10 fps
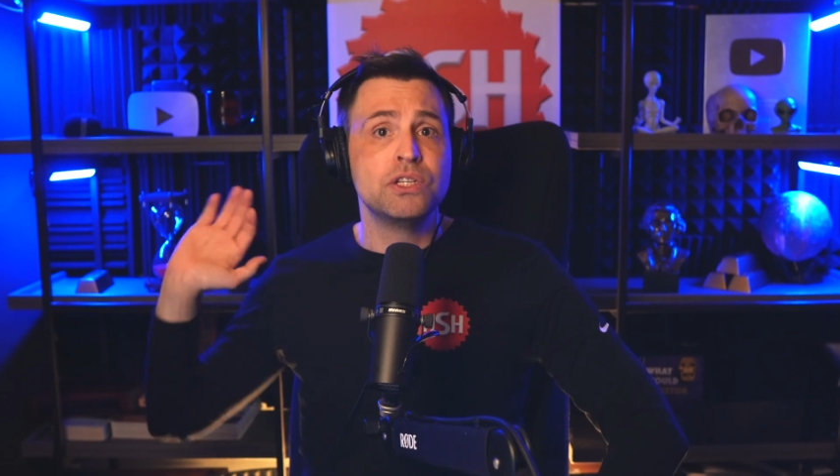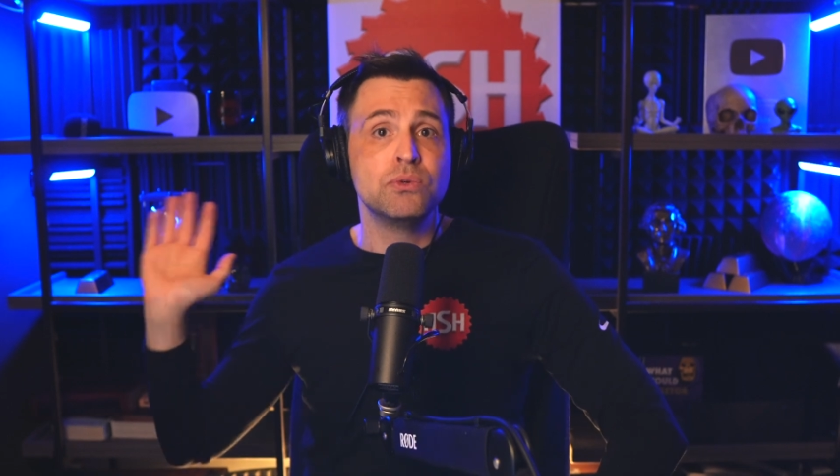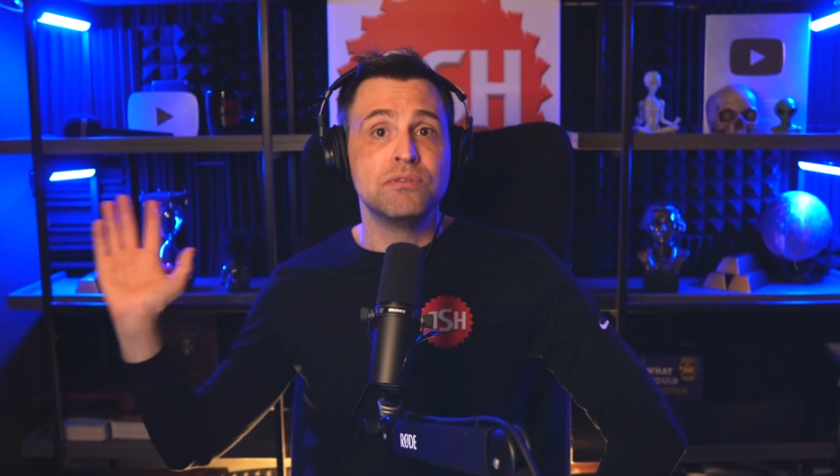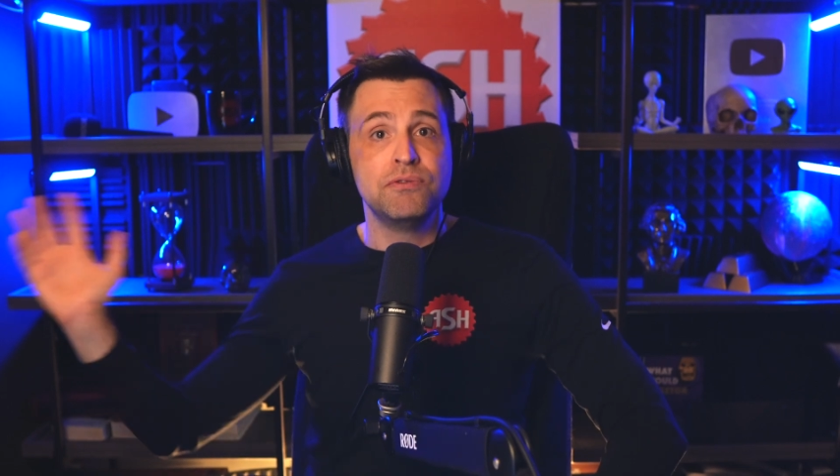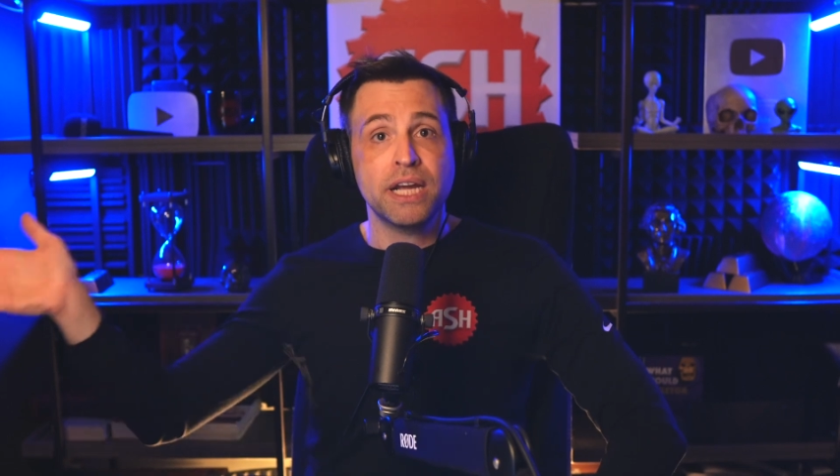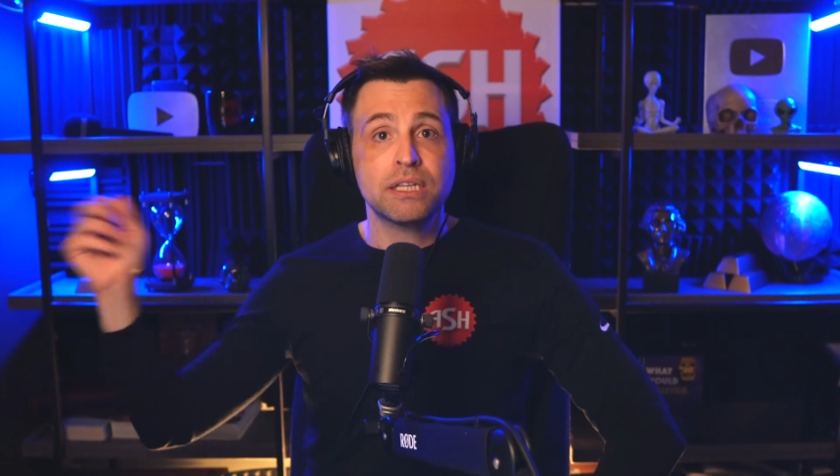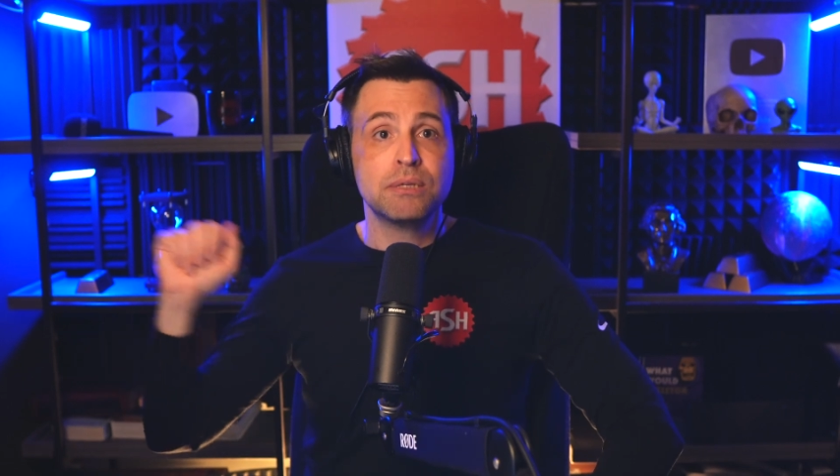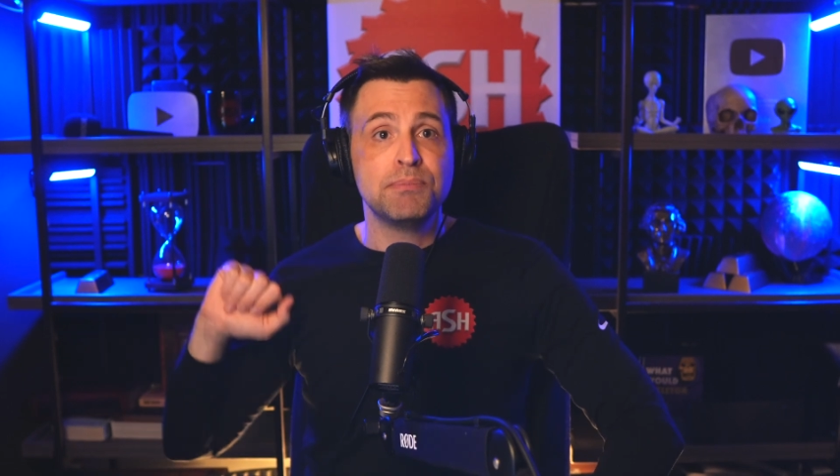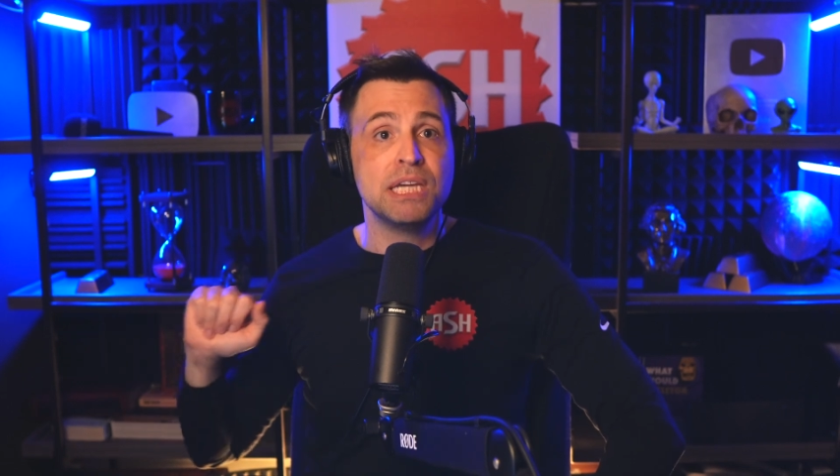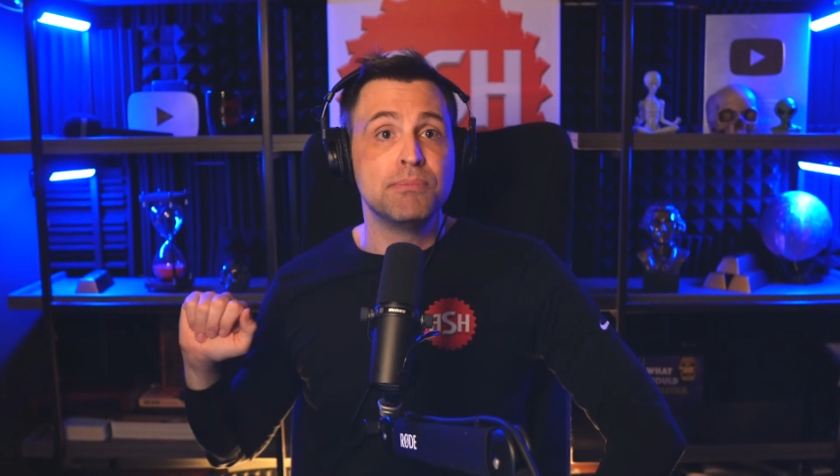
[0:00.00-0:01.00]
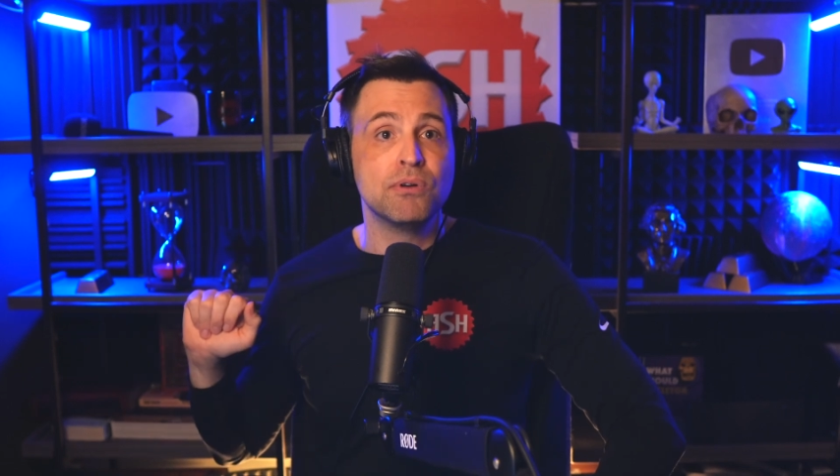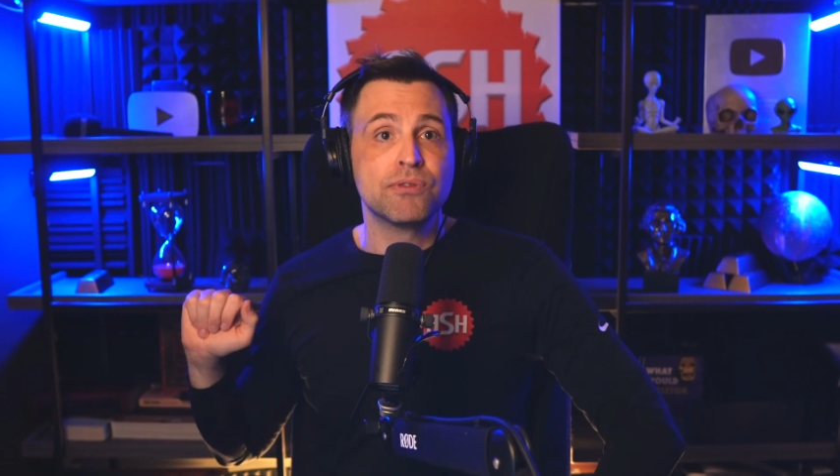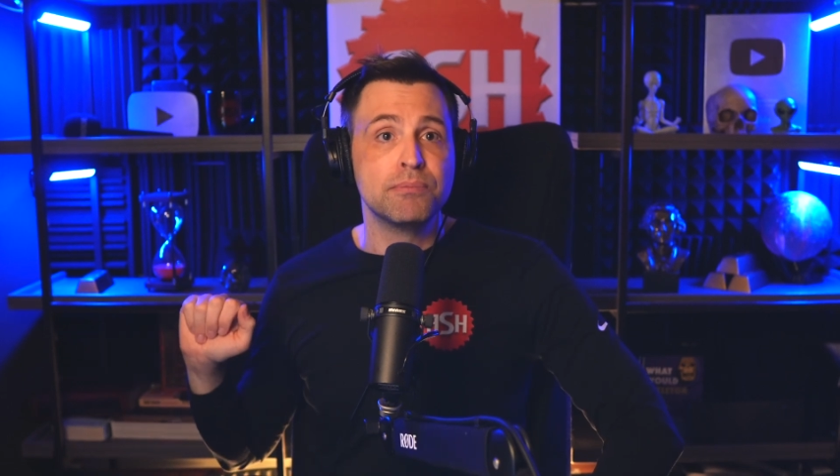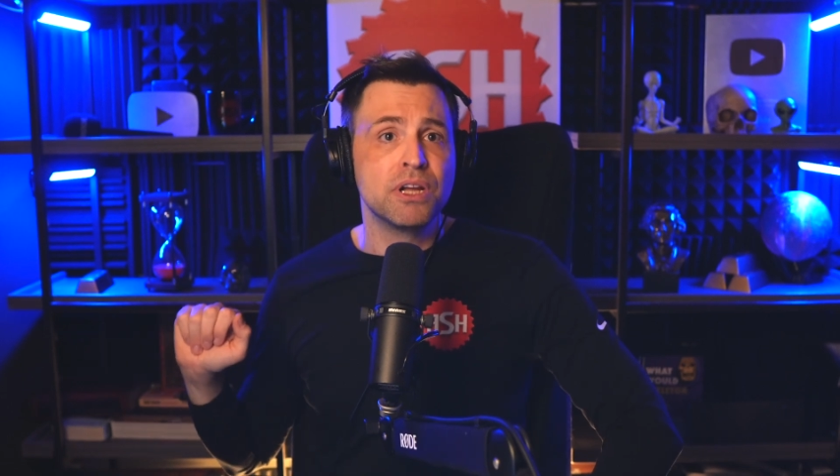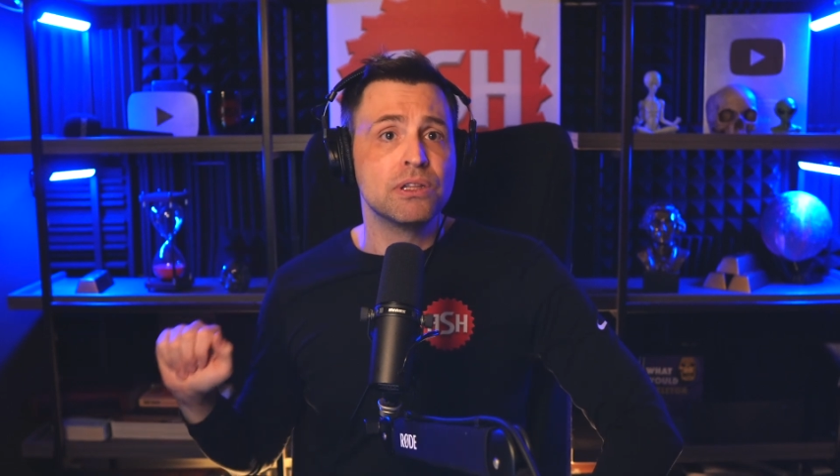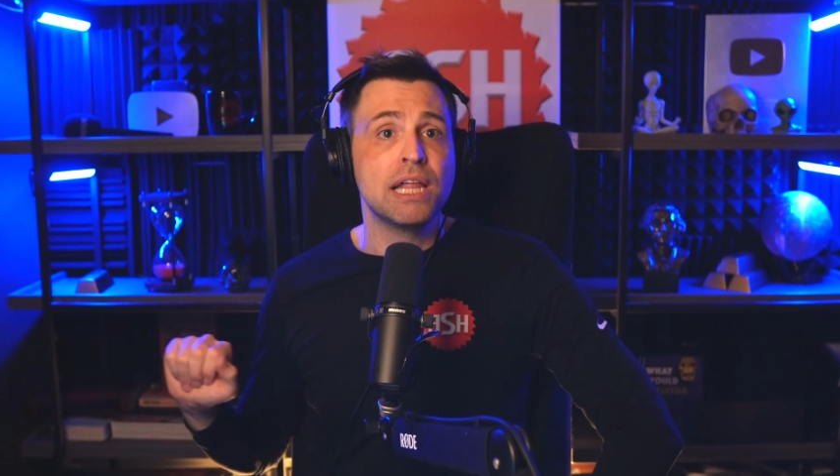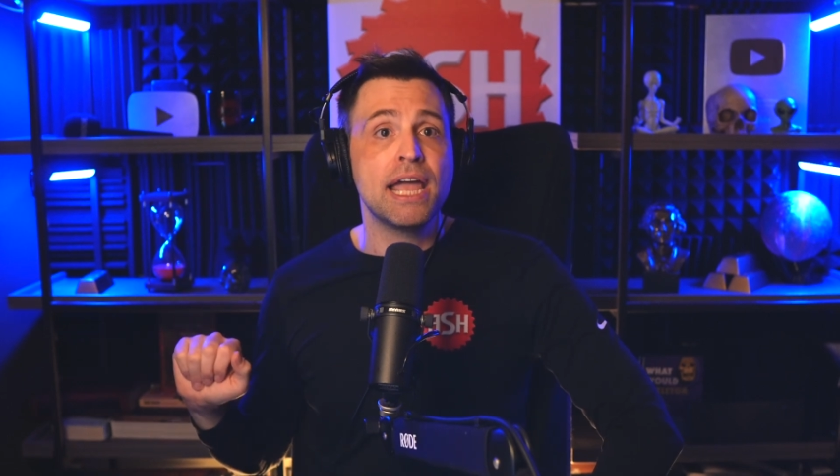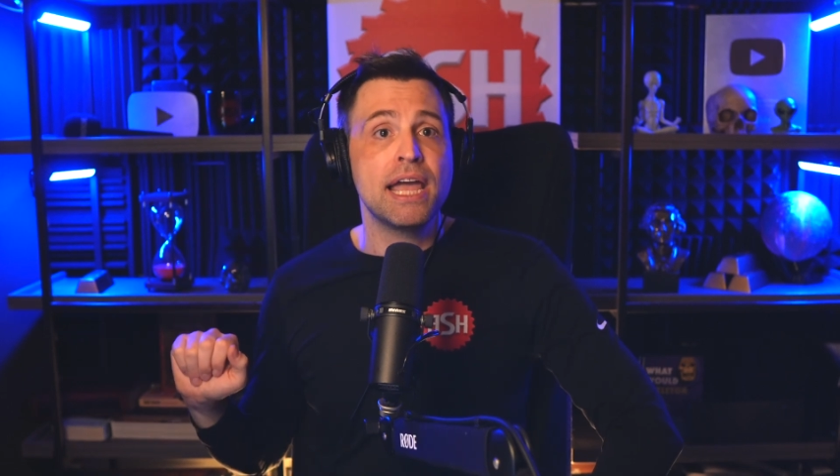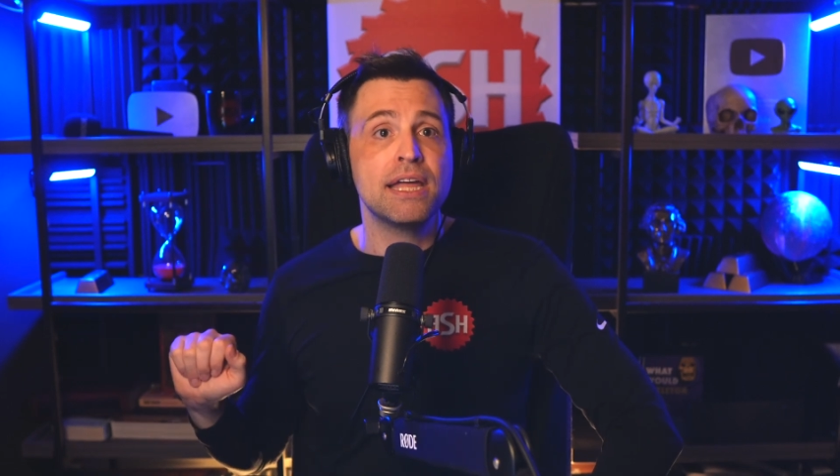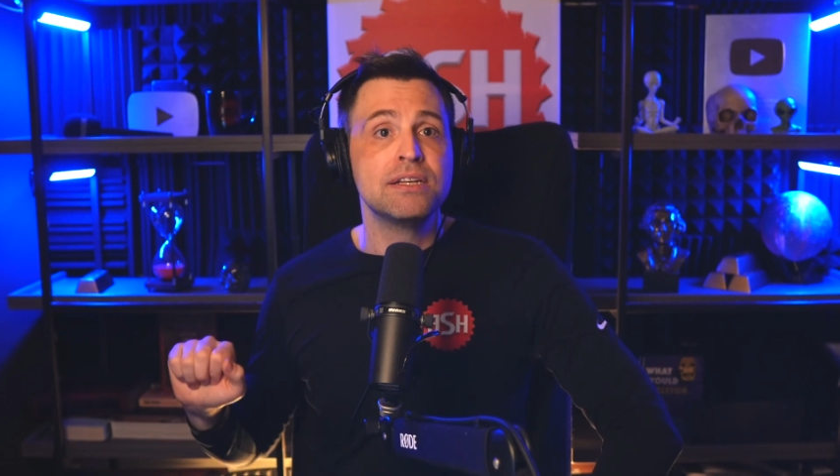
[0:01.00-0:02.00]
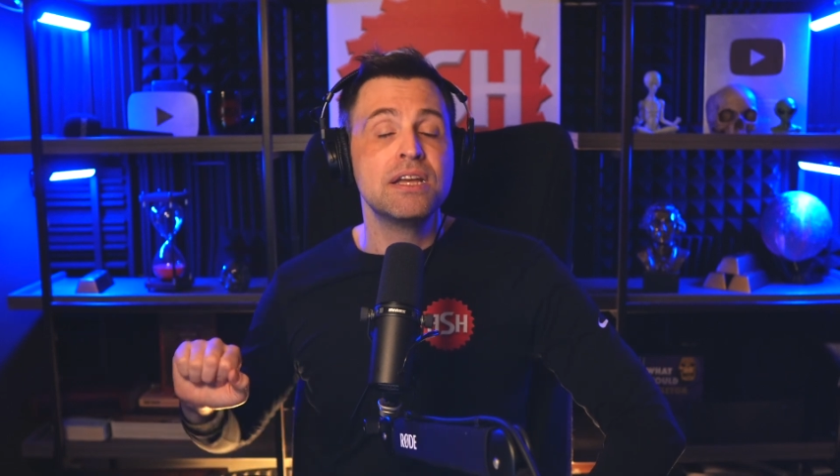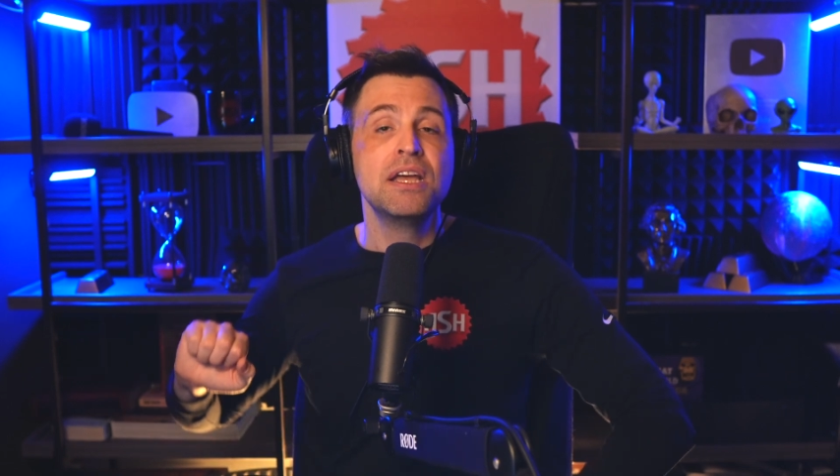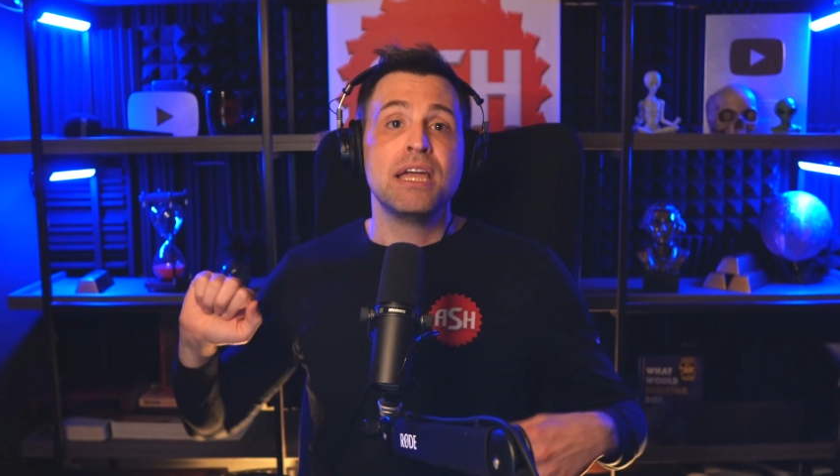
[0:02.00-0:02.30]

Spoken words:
to evict people from their land.